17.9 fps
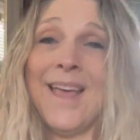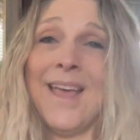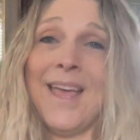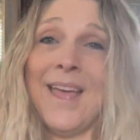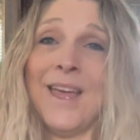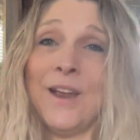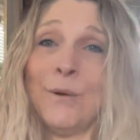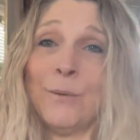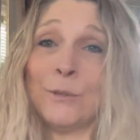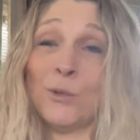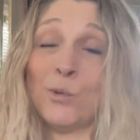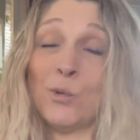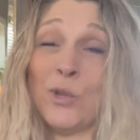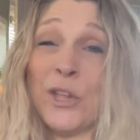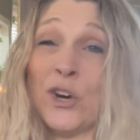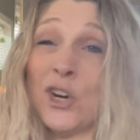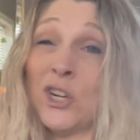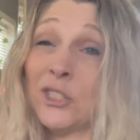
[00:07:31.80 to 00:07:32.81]
And it was a
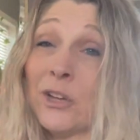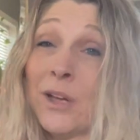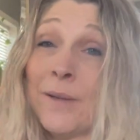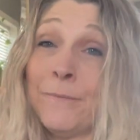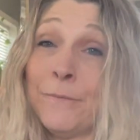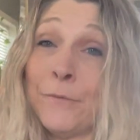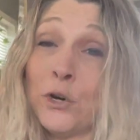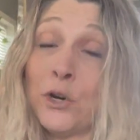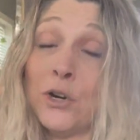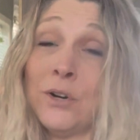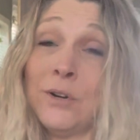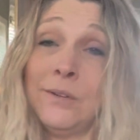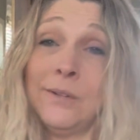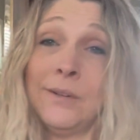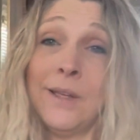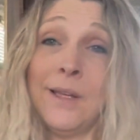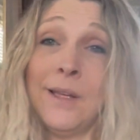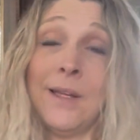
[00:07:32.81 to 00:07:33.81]
really hard time for her.
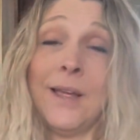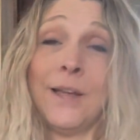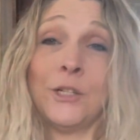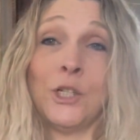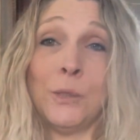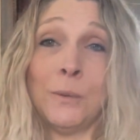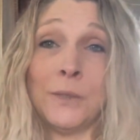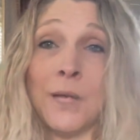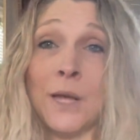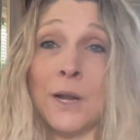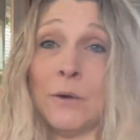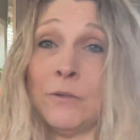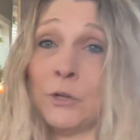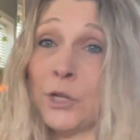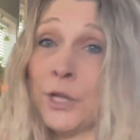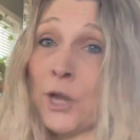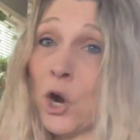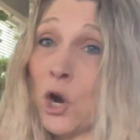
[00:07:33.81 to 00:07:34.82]
And she was at a
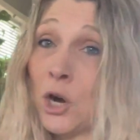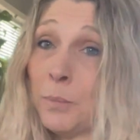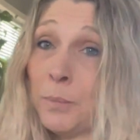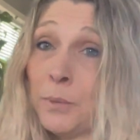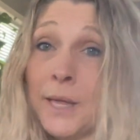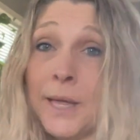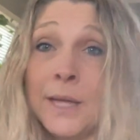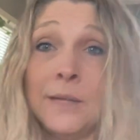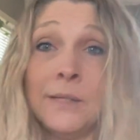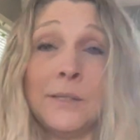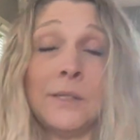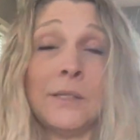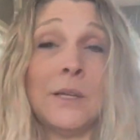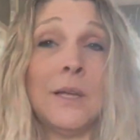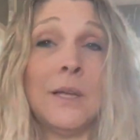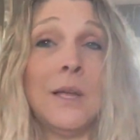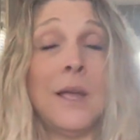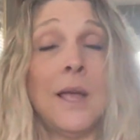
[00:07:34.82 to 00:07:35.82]
really hard place.
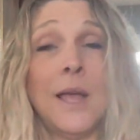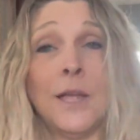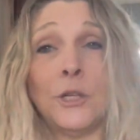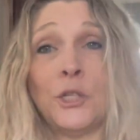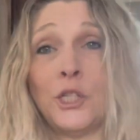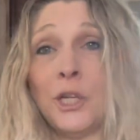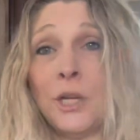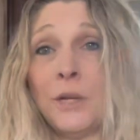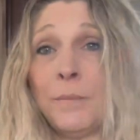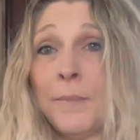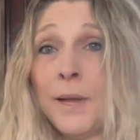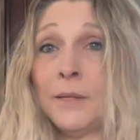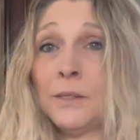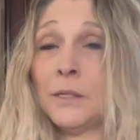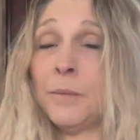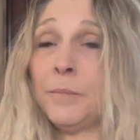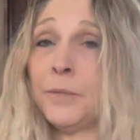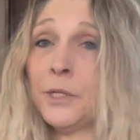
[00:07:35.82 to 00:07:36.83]
And she
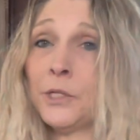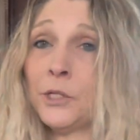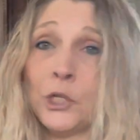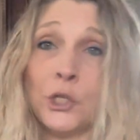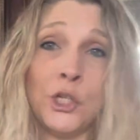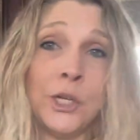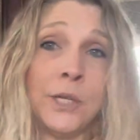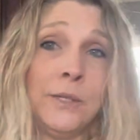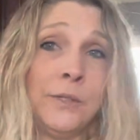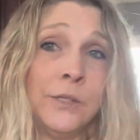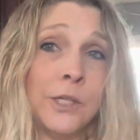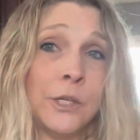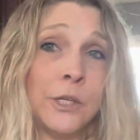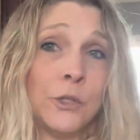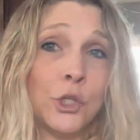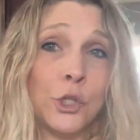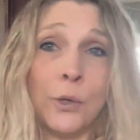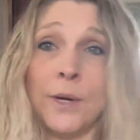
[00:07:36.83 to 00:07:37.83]
made some decisions
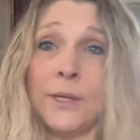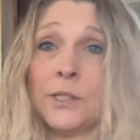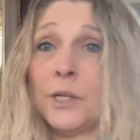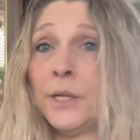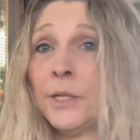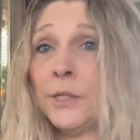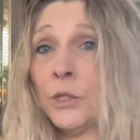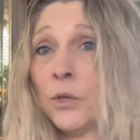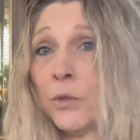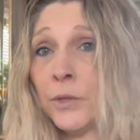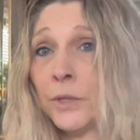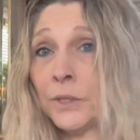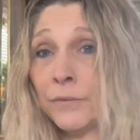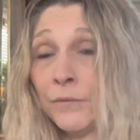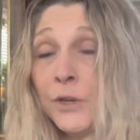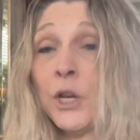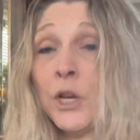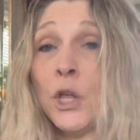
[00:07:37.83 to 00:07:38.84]
and choices on this
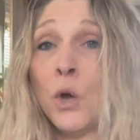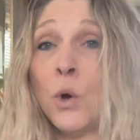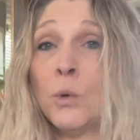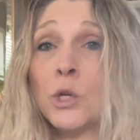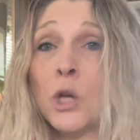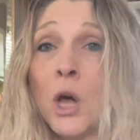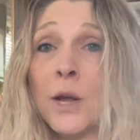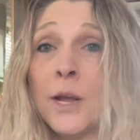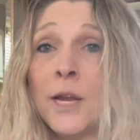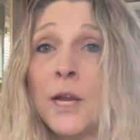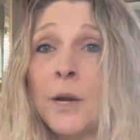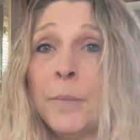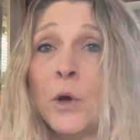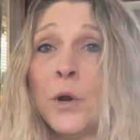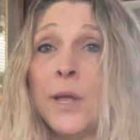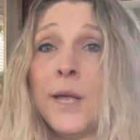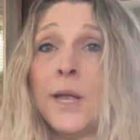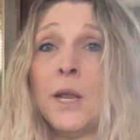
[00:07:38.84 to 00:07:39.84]
video talking
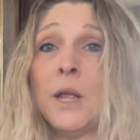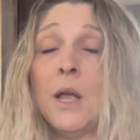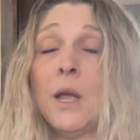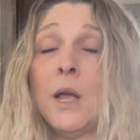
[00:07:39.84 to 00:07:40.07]
about it